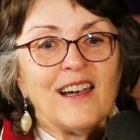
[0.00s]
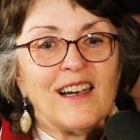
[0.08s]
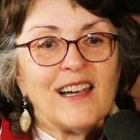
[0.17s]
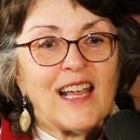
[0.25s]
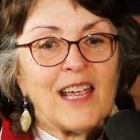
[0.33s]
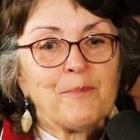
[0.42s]

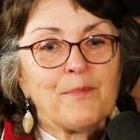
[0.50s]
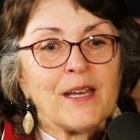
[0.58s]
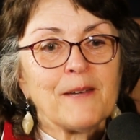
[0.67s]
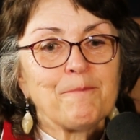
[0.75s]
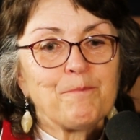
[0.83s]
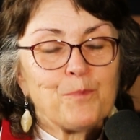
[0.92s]

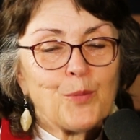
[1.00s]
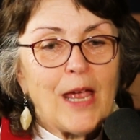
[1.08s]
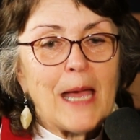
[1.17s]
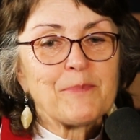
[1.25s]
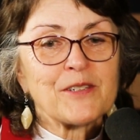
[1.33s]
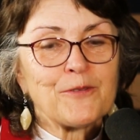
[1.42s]
But
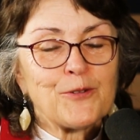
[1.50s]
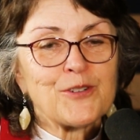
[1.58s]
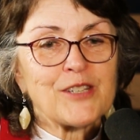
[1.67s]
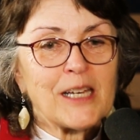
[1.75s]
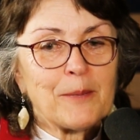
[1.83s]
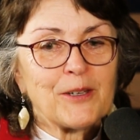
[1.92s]
perhaps the
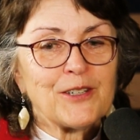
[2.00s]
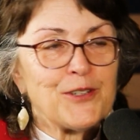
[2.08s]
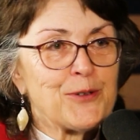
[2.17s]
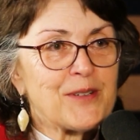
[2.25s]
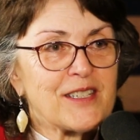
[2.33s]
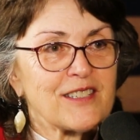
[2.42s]
first thing I'm going
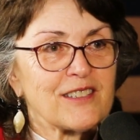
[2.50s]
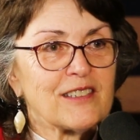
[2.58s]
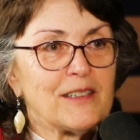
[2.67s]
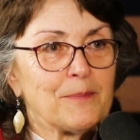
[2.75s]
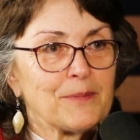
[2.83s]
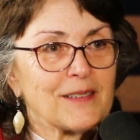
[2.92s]
to do is
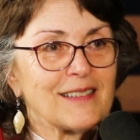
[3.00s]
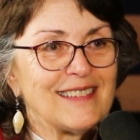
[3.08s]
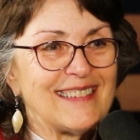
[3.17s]
sleep.